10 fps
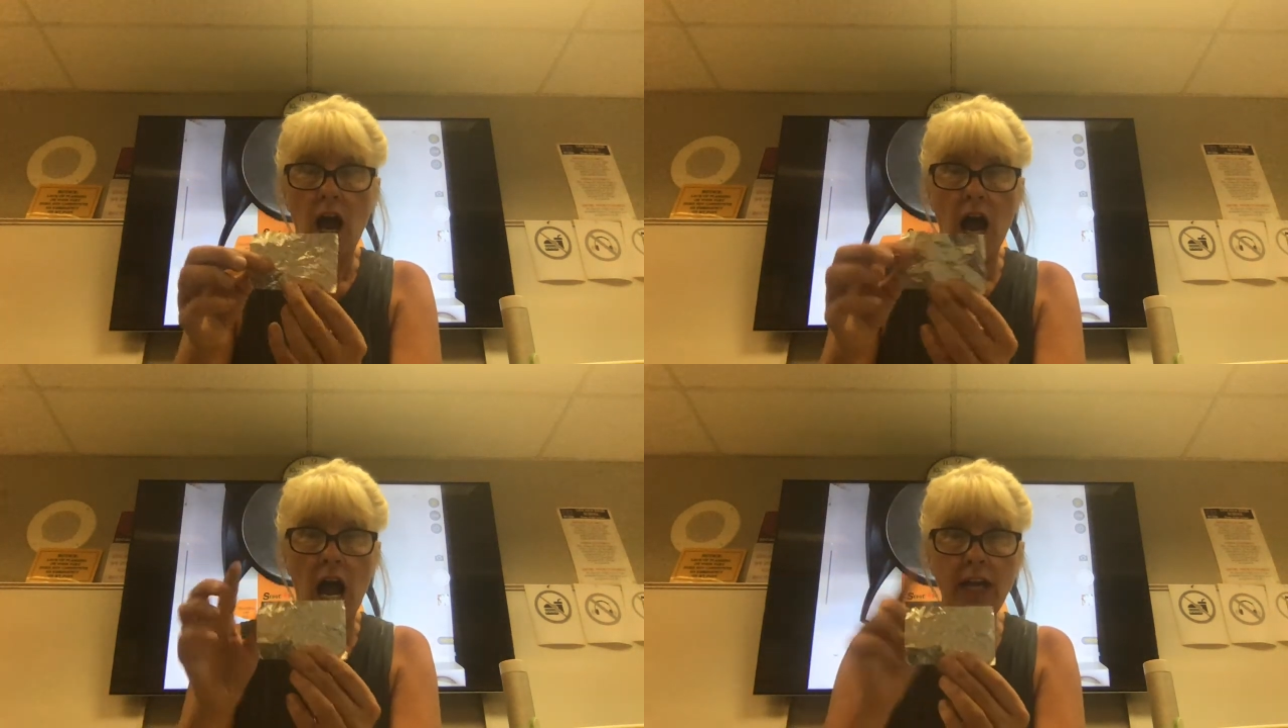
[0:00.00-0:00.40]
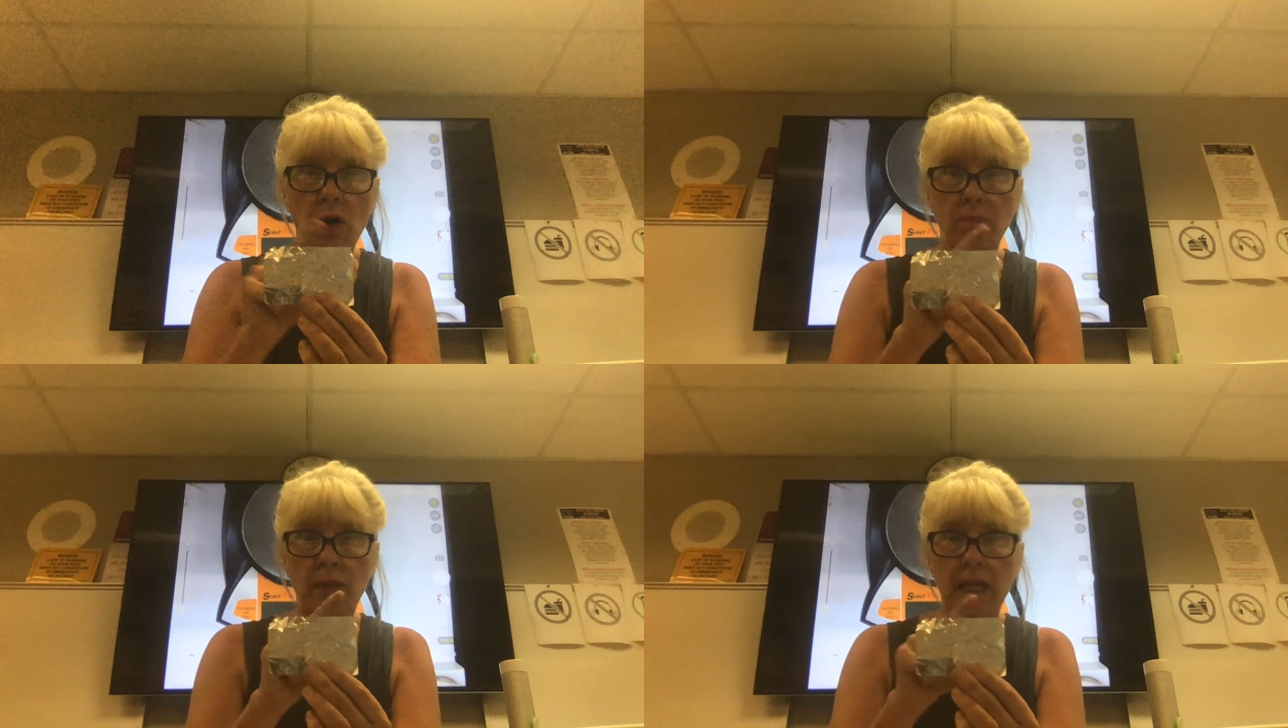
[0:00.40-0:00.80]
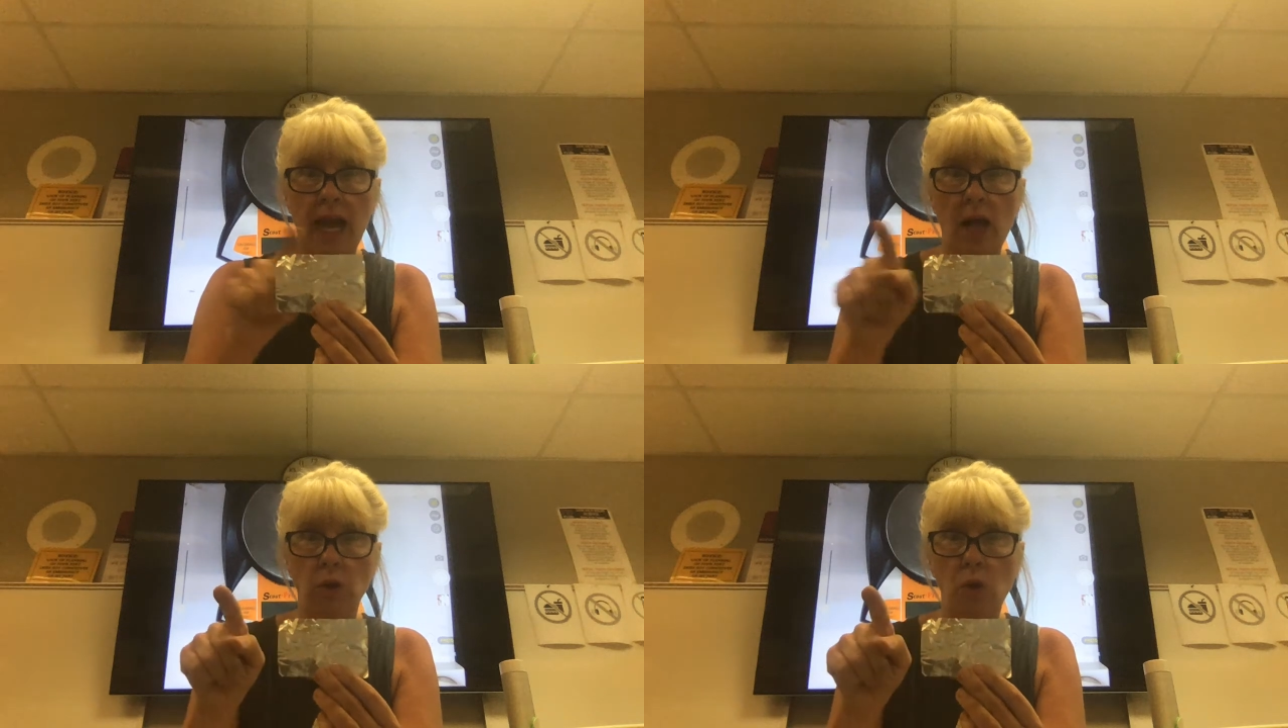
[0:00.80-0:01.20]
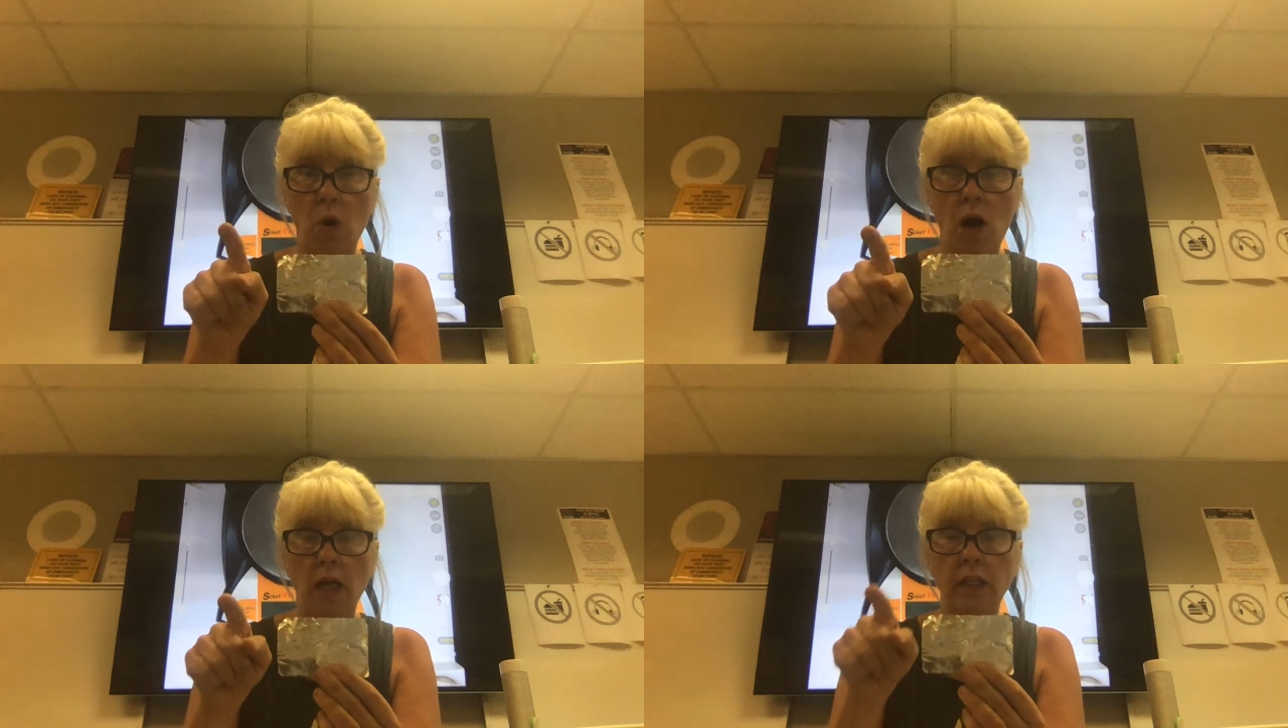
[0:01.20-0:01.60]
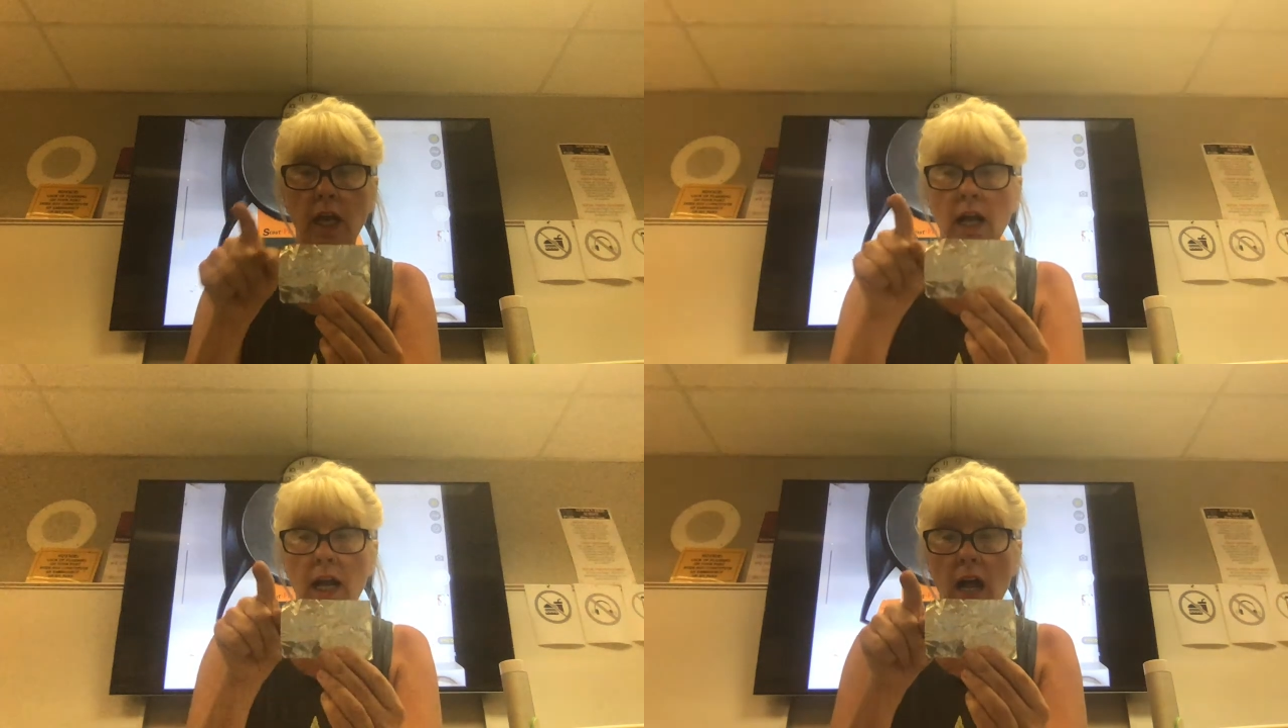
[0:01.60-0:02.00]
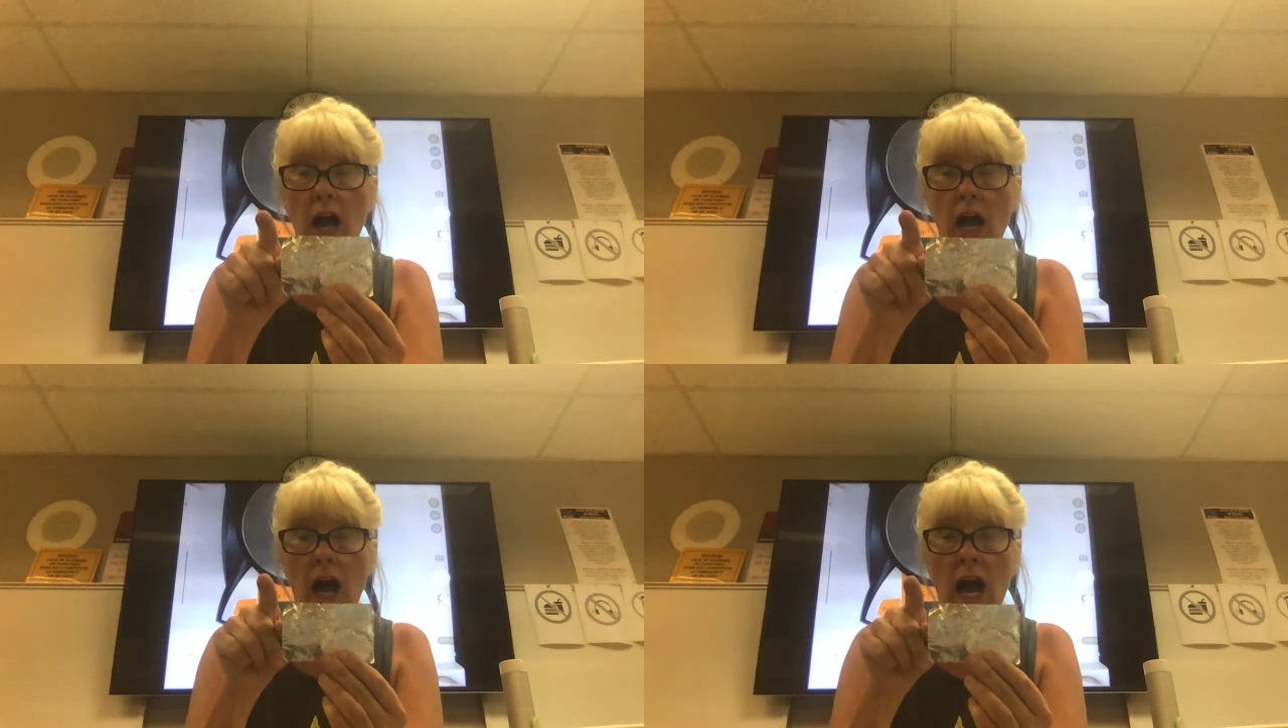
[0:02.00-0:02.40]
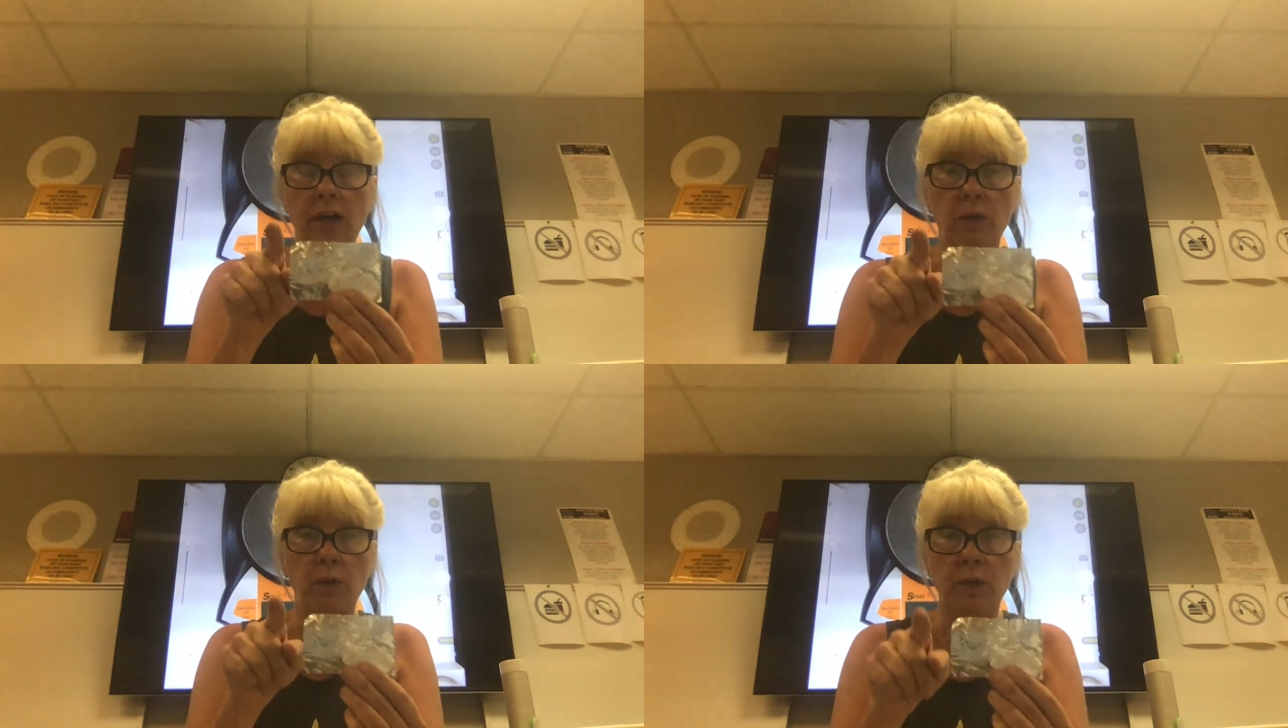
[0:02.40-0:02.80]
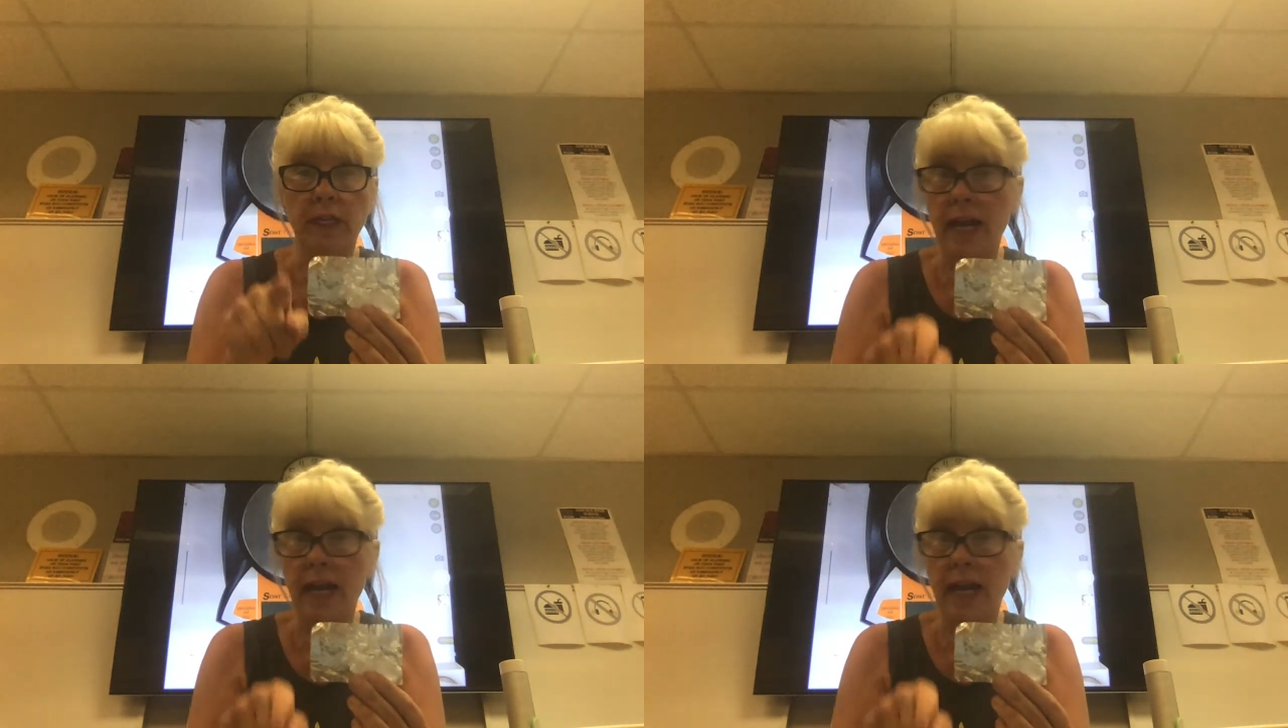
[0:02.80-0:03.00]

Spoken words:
I don't mean how long. I don't